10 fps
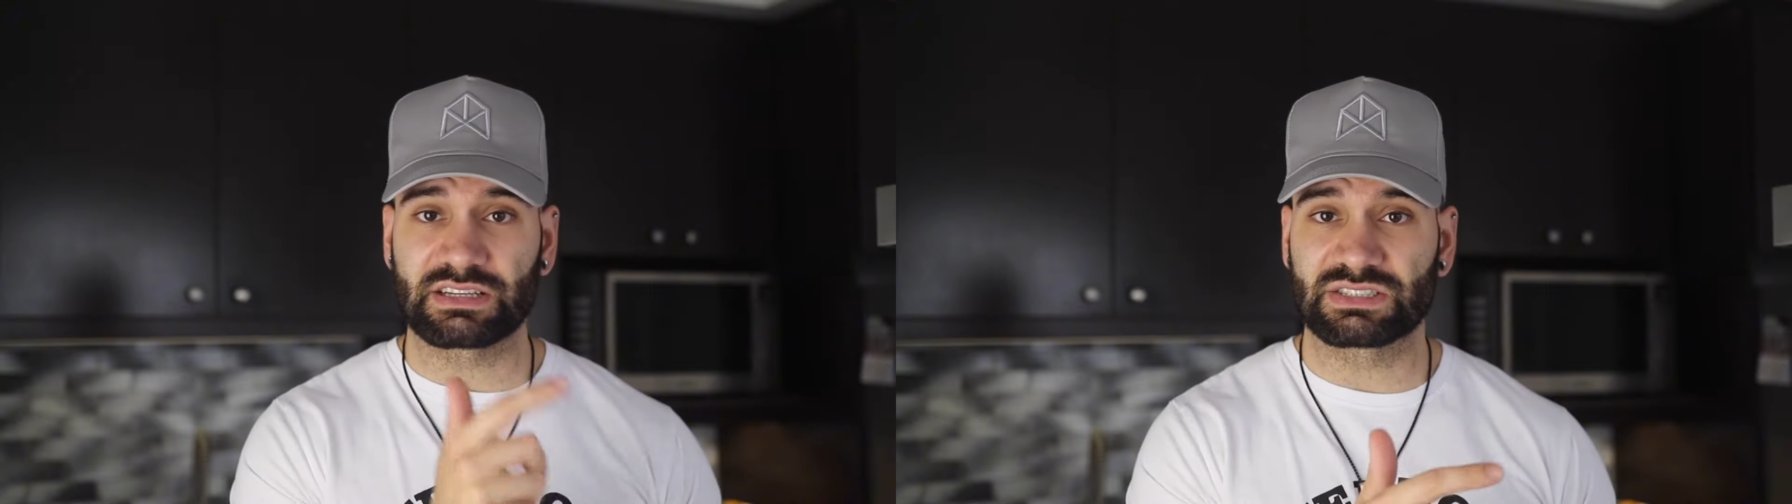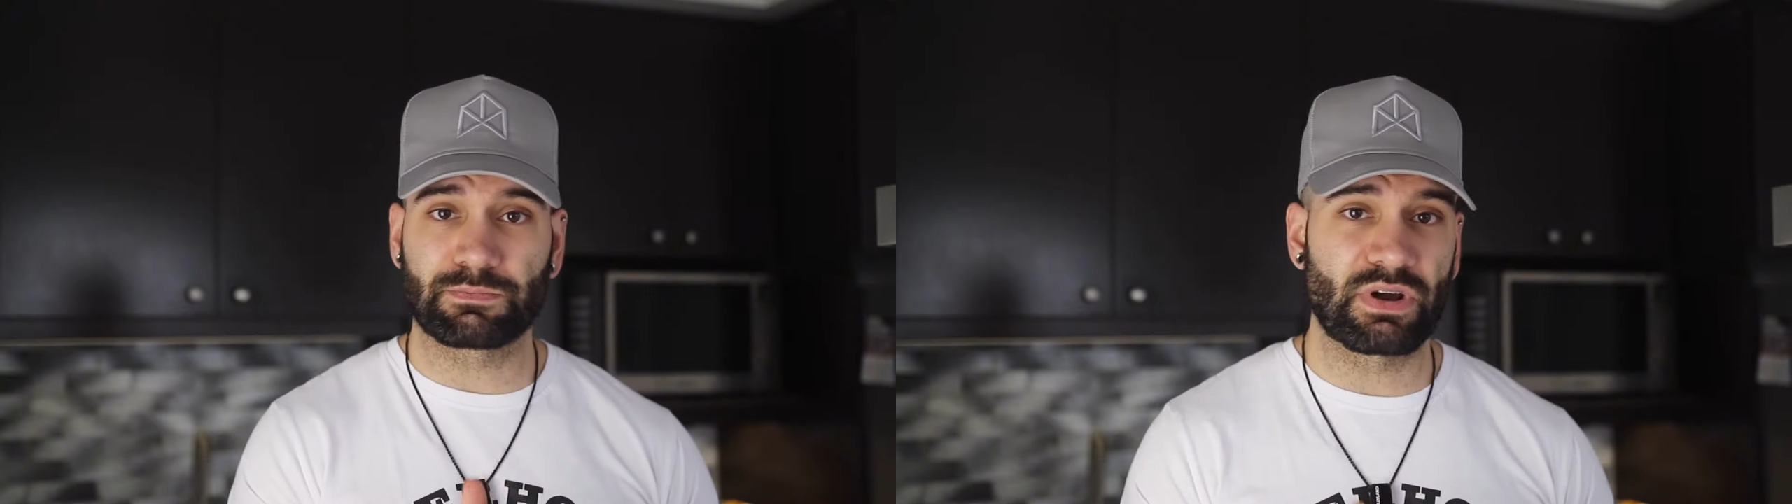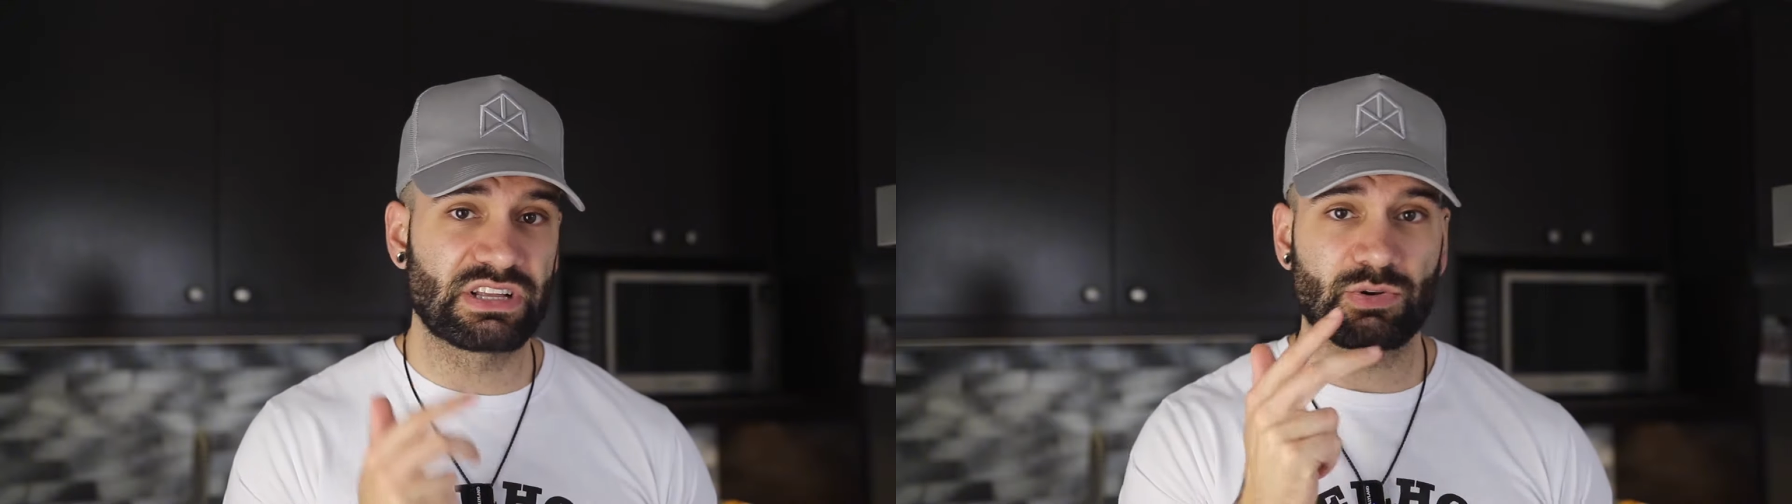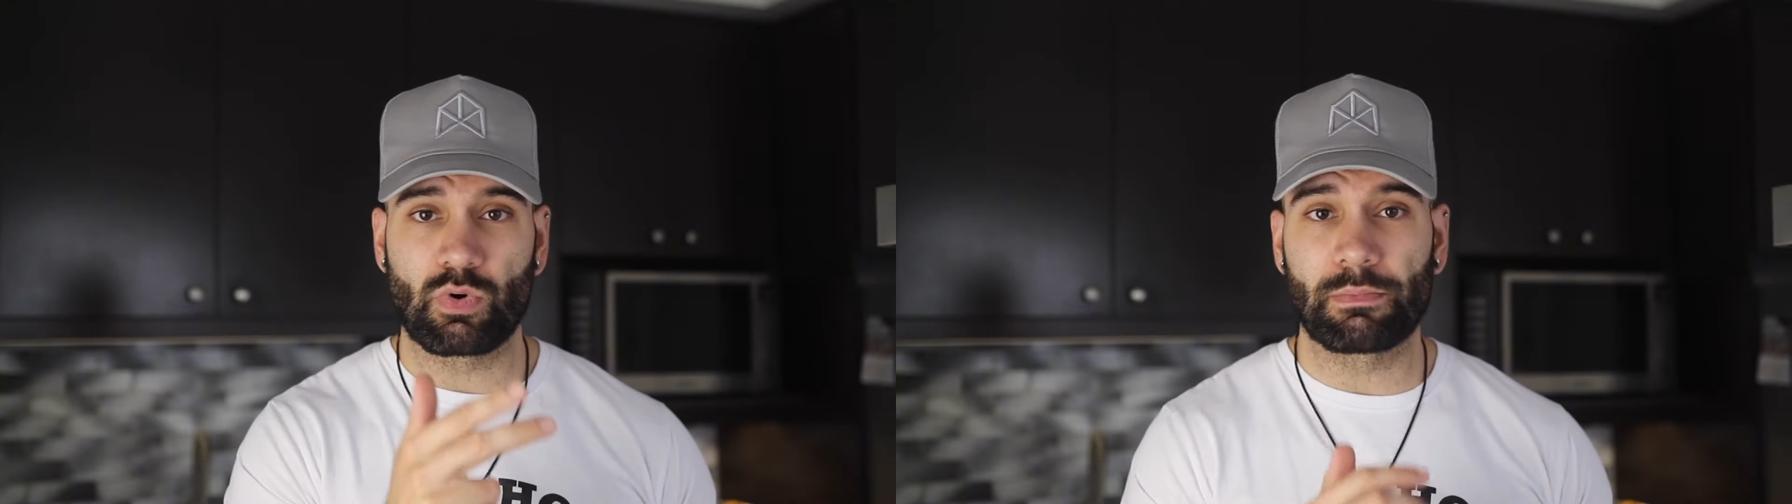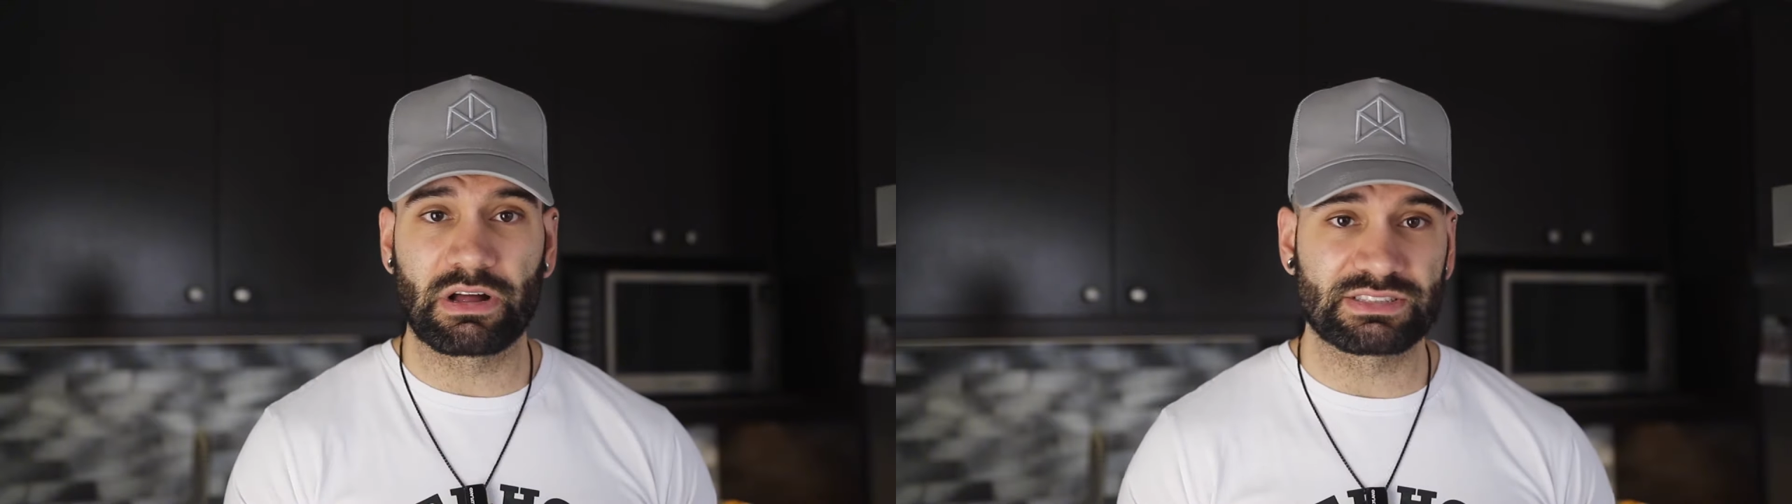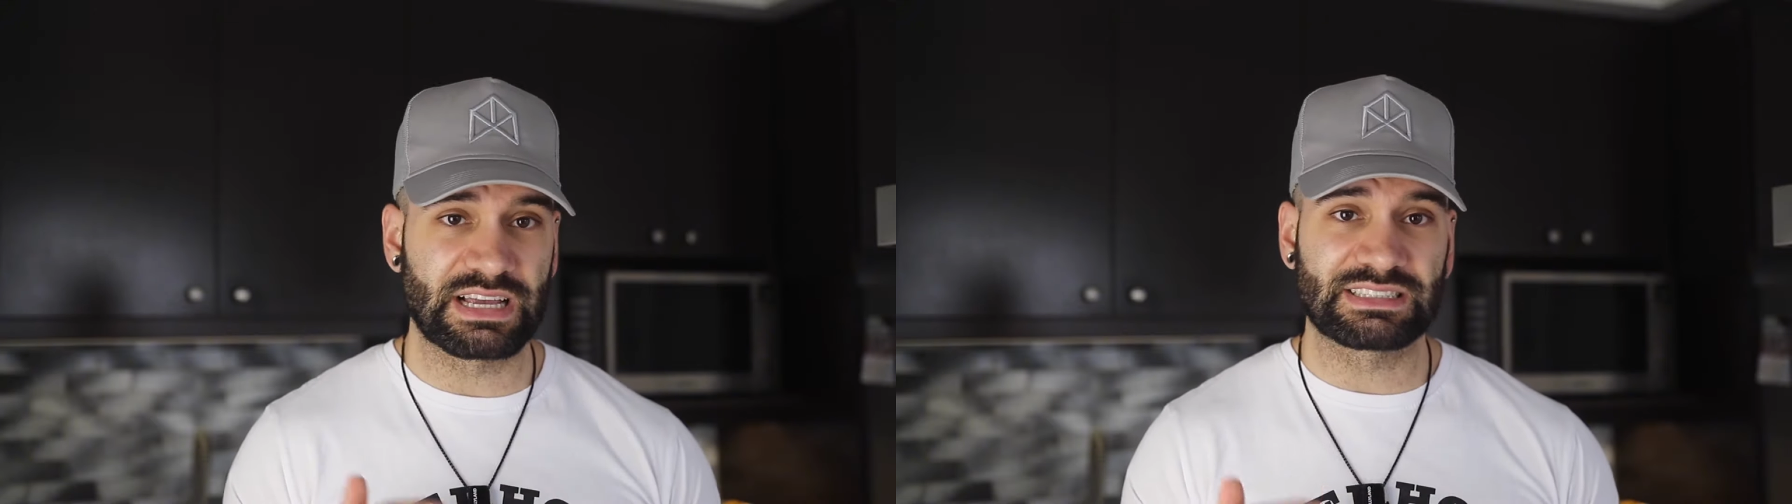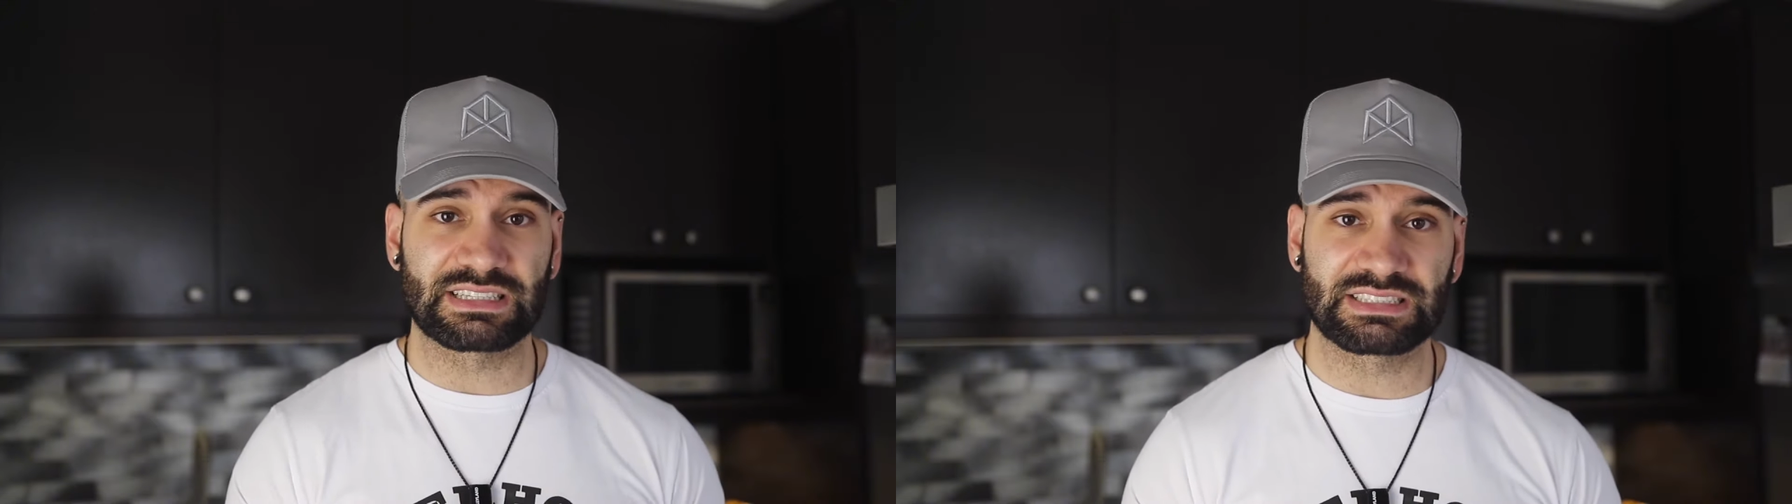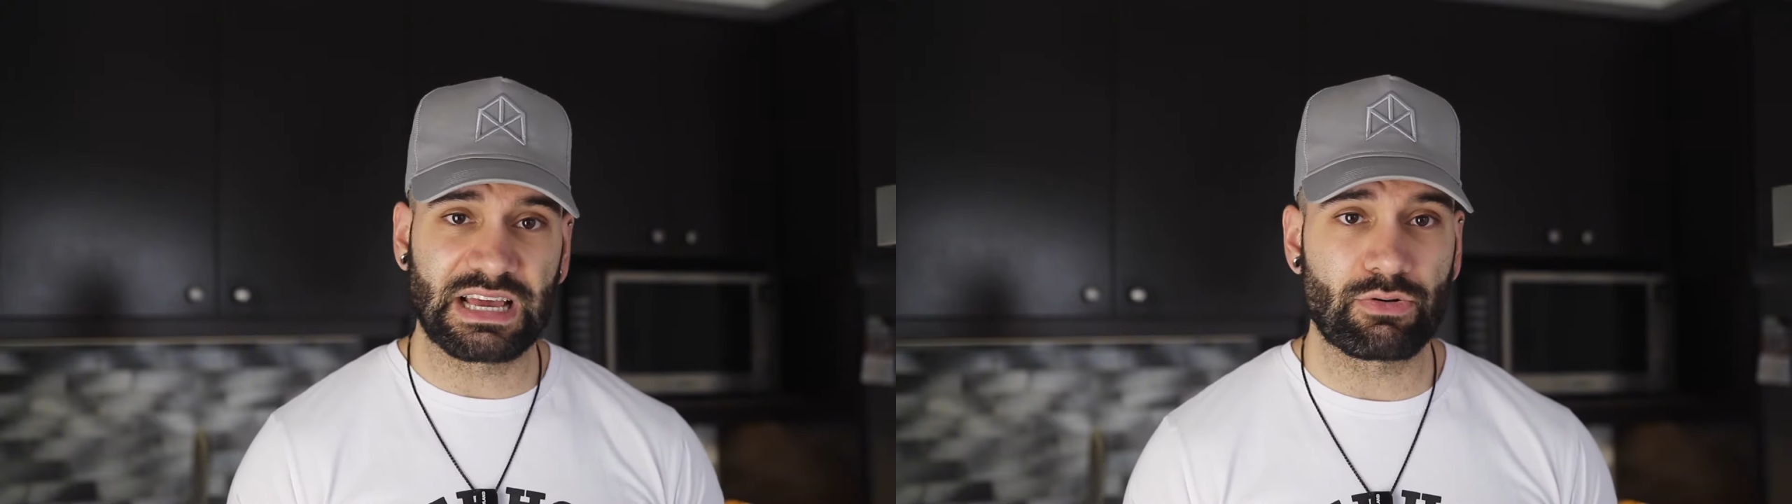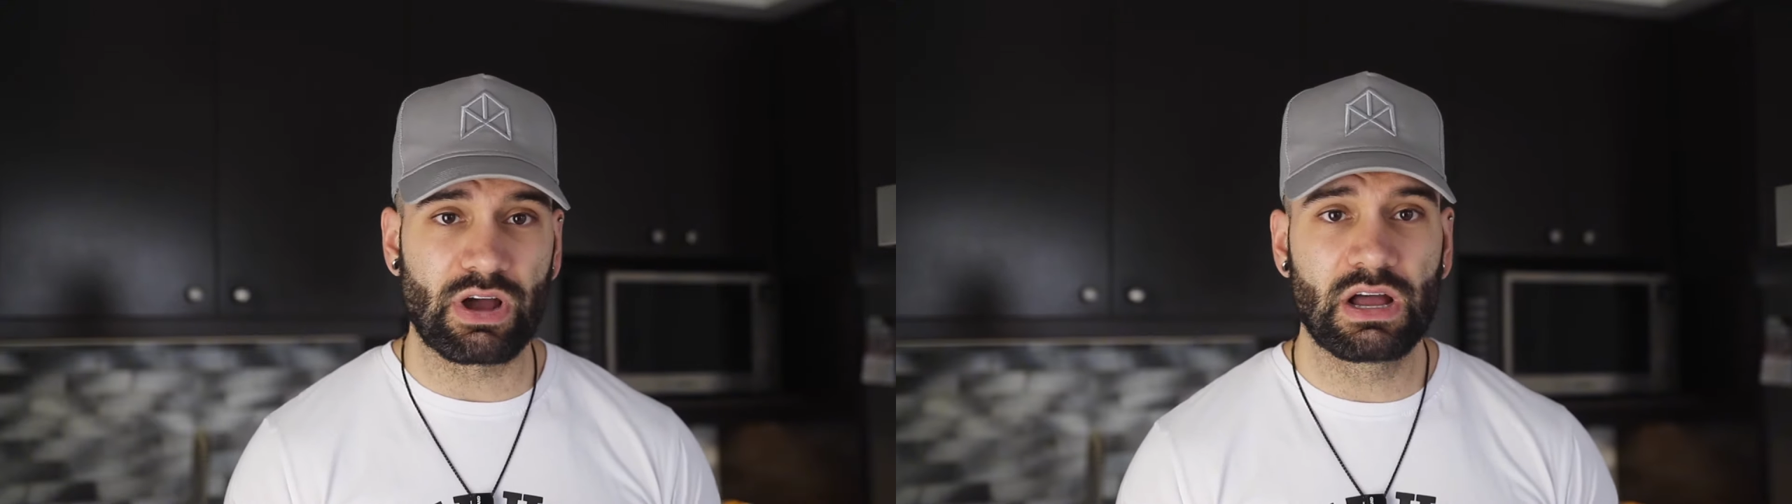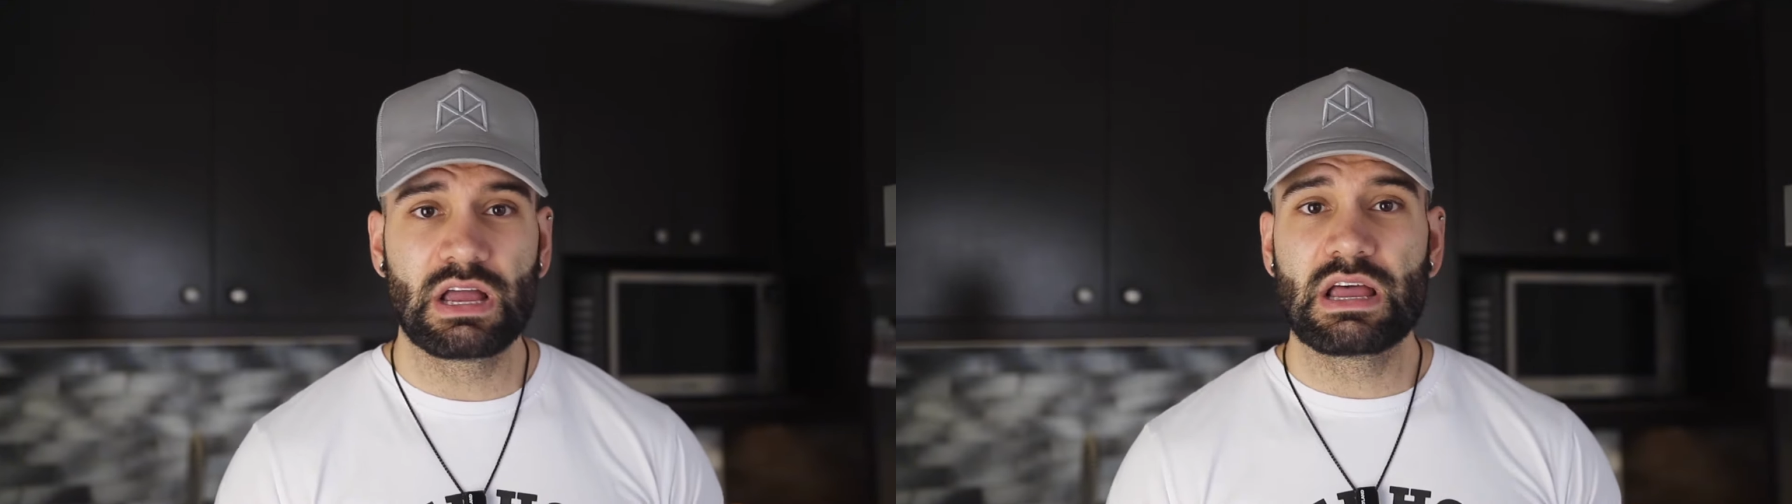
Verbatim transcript: like a sprint, a one mile test, etc.,